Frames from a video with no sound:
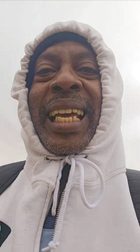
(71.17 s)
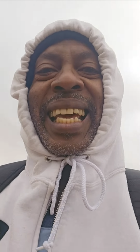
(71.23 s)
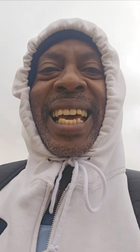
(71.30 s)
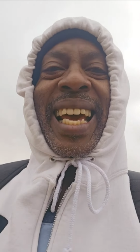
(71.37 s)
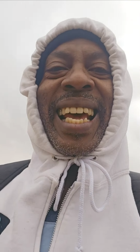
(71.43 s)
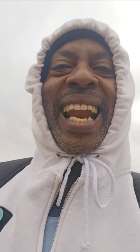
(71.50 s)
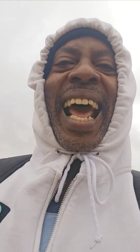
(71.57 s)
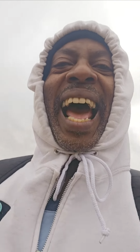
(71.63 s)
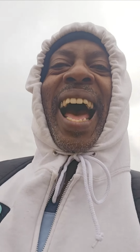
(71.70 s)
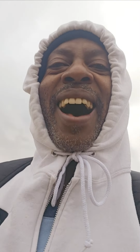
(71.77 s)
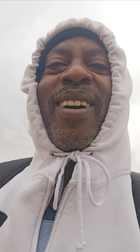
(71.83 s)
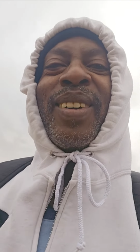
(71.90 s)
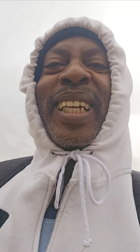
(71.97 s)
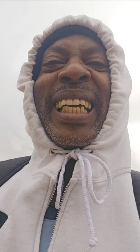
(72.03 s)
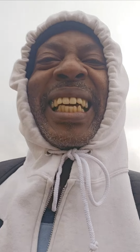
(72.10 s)
Get
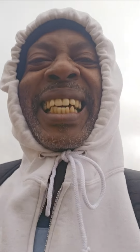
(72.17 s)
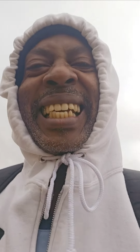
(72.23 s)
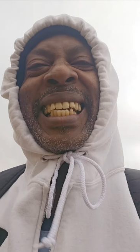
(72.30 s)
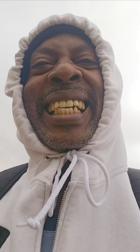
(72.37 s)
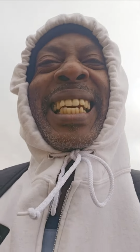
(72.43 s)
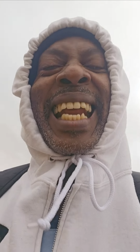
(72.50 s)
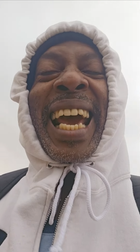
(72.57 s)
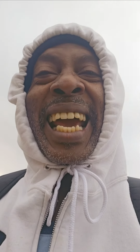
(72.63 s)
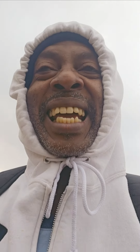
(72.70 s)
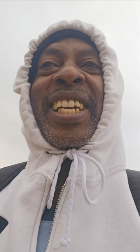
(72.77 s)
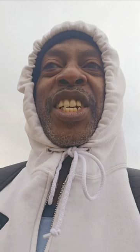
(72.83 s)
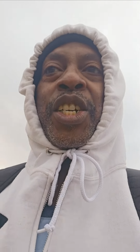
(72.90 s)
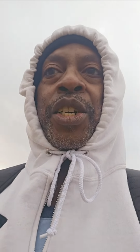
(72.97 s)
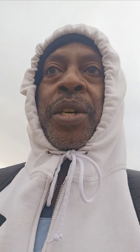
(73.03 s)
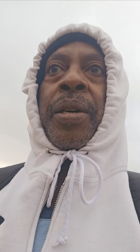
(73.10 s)
out in
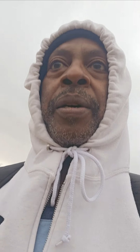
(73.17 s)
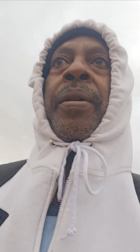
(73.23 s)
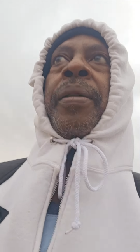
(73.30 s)
nature.